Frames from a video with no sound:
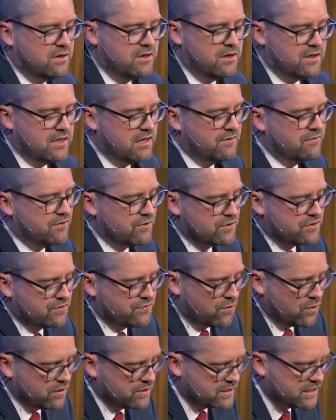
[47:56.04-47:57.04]
And then verse
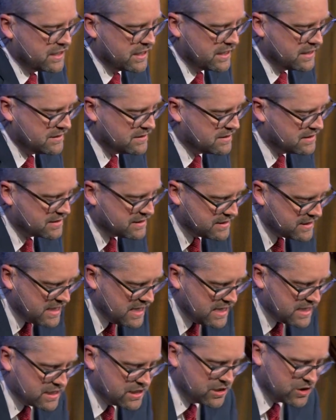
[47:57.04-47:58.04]
14,
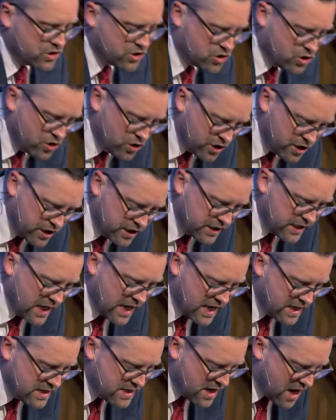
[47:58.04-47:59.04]
seek good
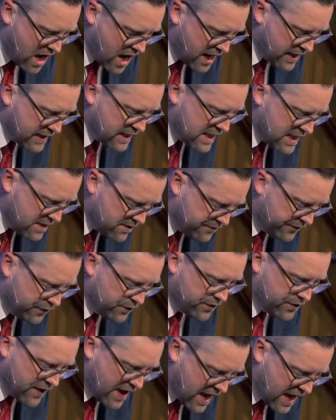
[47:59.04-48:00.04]
and not evil,
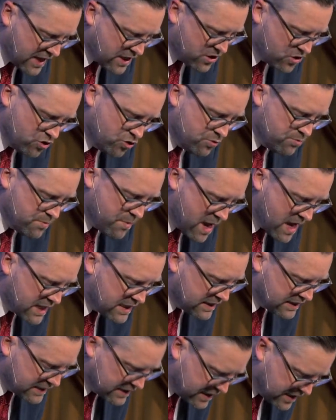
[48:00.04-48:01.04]
that you may
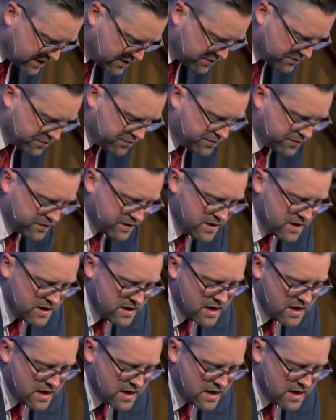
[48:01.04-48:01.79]
live.